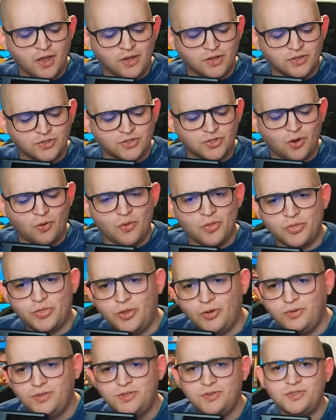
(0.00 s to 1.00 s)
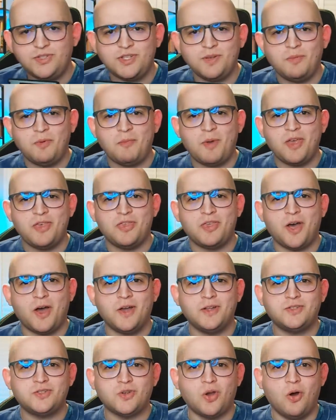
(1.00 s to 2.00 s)
So those are some of my
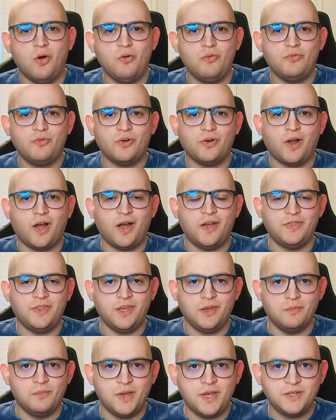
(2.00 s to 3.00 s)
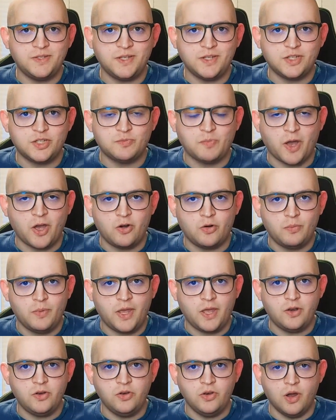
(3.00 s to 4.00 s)
thoughts over on The Amazing
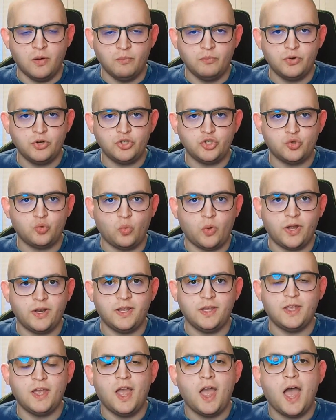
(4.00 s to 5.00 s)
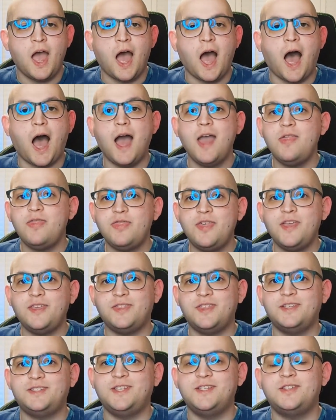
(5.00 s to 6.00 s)
Spider-Man number twenty. I think
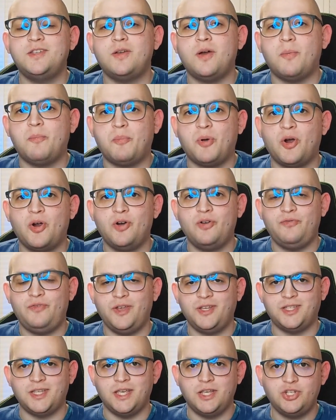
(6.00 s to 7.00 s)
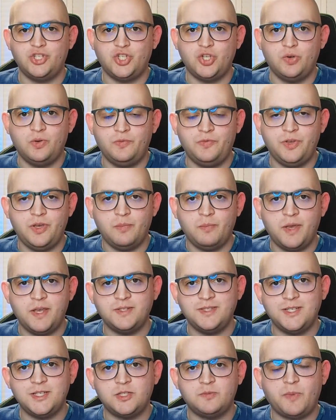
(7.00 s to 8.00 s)
this isn't a perfect issue of The
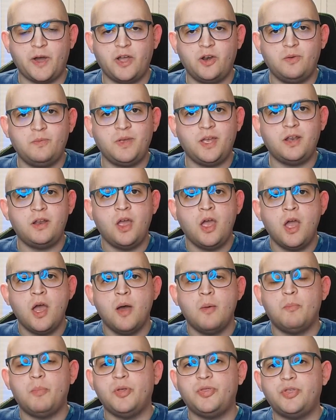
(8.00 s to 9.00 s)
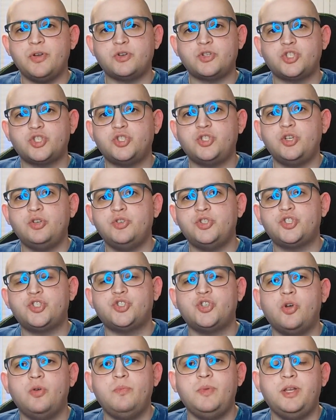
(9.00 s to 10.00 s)
Amazing Spider-Man, but there's still
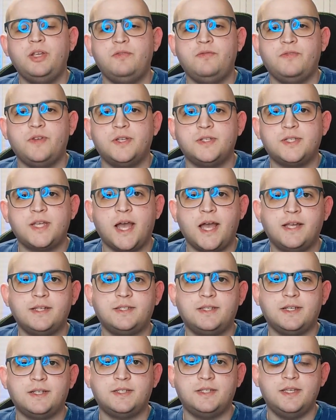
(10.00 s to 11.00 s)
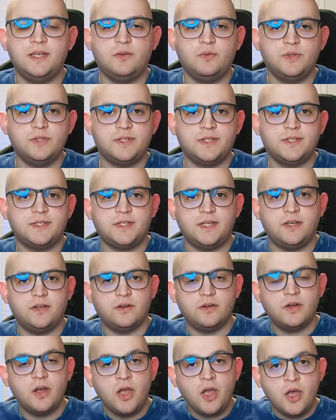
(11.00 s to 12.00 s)
so many fantastic sequences
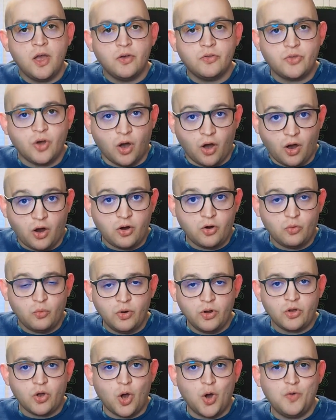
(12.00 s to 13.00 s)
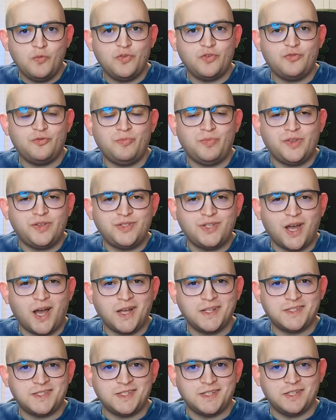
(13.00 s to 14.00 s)
here. The artwork over from the
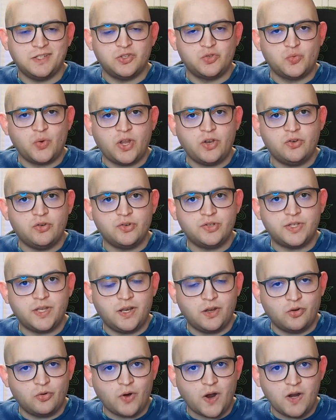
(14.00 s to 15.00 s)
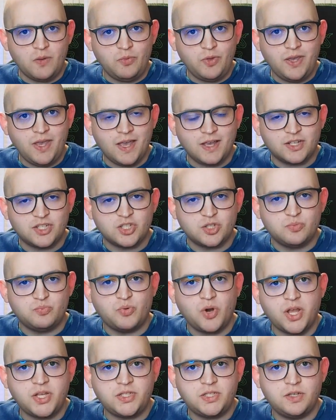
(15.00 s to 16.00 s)
Dodsons renders an incredibly
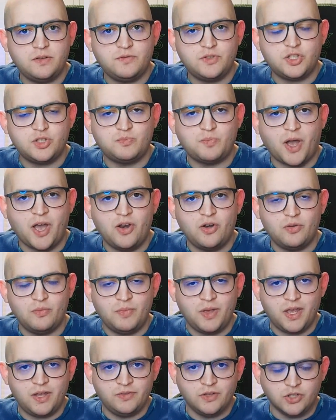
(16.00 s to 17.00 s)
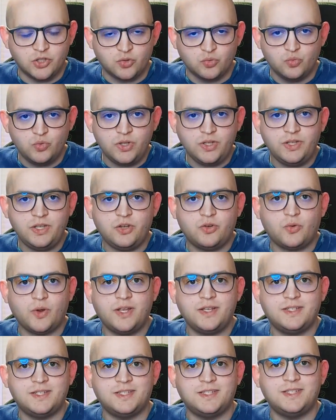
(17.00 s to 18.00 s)
expressive Spider-Man that's really
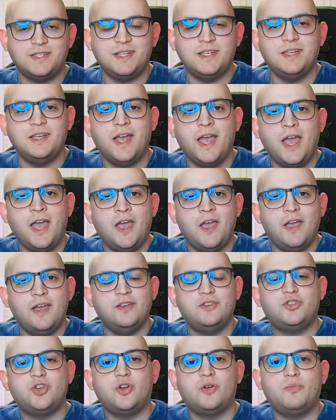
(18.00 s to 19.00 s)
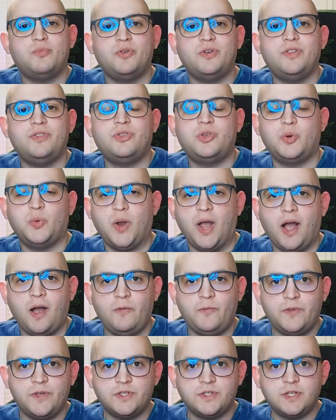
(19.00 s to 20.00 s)
great to see interpreted
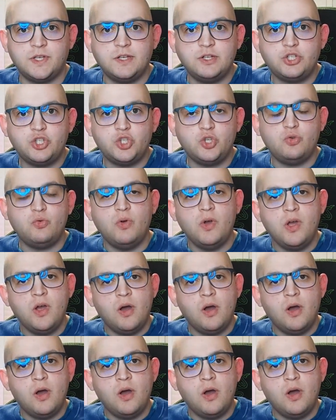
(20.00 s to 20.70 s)
throughout this issue.